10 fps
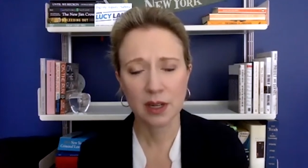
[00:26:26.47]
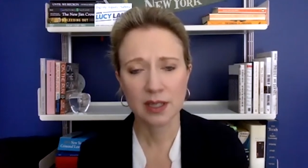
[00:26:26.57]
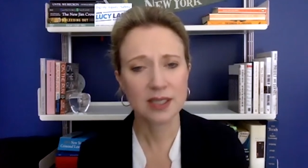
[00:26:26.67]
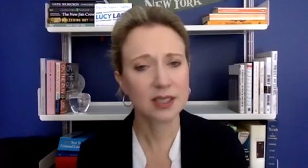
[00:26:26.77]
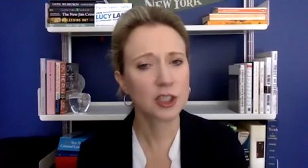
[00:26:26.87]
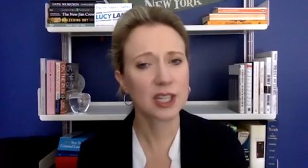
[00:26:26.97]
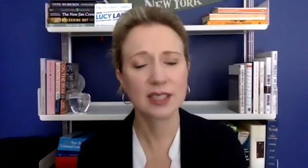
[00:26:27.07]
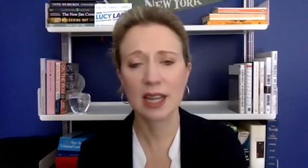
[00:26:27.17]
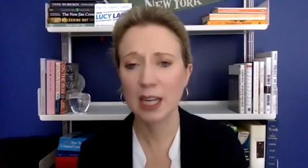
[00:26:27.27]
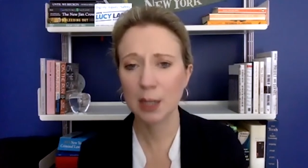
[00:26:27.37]
to
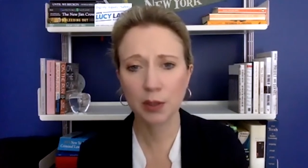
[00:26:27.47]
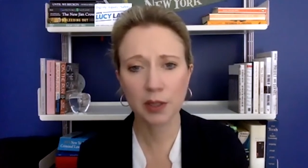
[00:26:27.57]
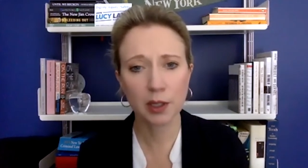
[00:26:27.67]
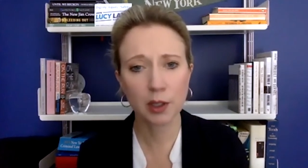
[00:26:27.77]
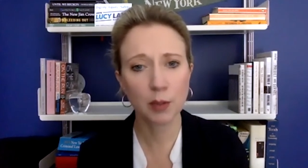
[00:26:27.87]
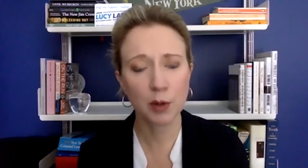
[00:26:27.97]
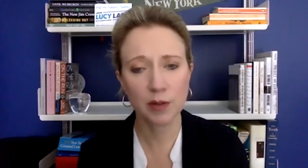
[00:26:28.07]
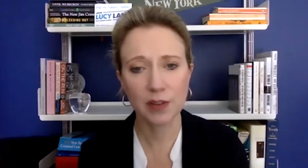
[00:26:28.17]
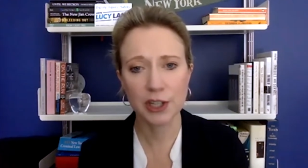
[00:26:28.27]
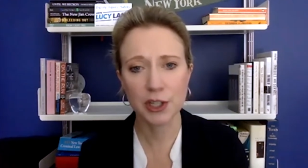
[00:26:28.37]
suggest any political
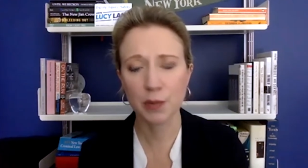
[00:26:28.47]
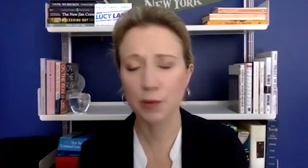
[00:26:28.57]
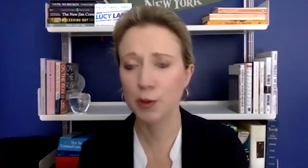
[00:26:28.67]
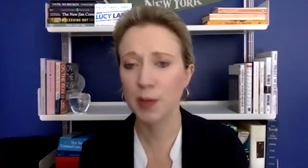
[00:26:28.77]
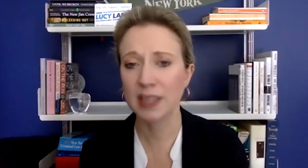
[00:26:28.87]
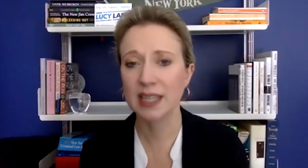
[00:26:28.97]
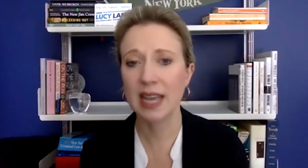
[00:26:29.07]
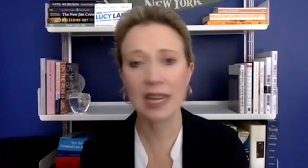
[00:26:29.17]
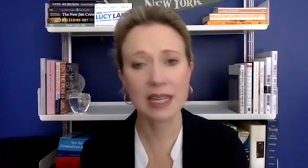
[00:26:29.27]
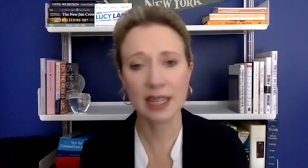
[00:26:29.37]
motivation with respect to
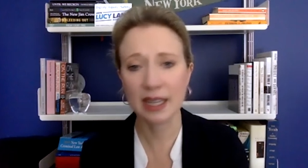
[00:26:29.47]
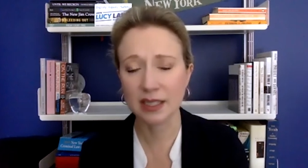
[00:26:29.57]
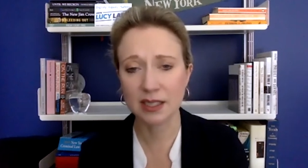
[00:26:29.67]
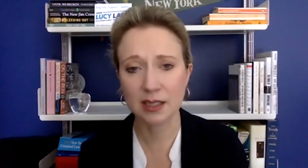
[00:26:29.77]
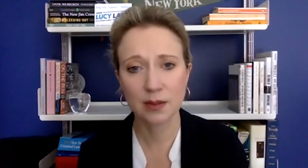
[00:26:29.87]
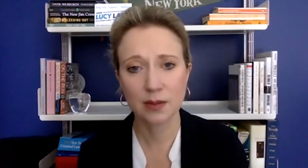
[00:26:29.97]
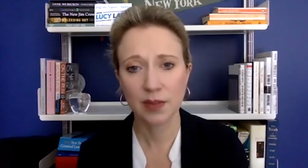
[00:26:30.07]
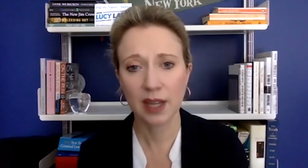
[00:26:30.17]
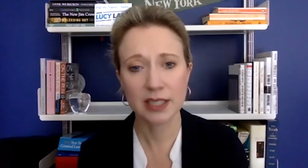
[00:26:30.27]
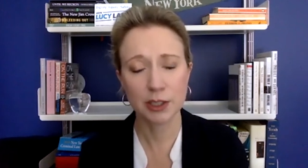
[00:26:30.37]
any case
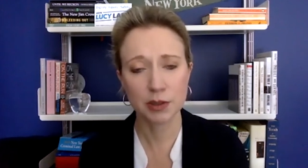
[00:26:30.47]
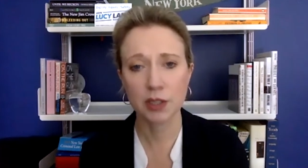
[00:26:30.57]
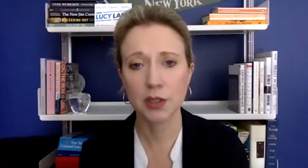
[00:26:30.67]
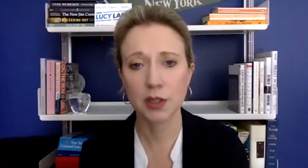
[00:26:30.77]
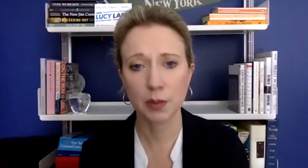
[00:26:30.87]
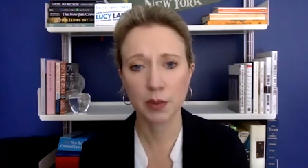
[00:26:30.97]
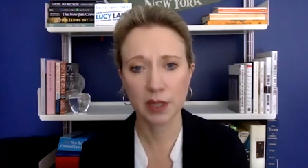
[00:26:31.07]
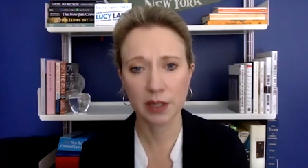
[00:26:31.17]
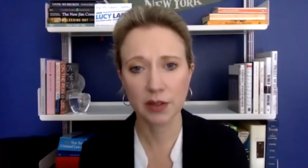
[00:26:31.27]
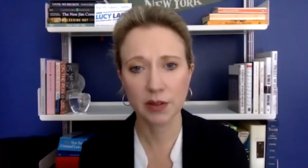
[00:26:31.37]
that district attorney will
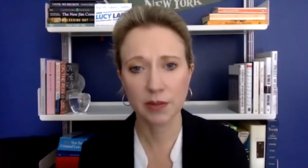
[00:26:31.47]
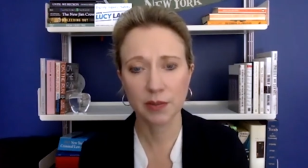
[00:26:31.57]
handle.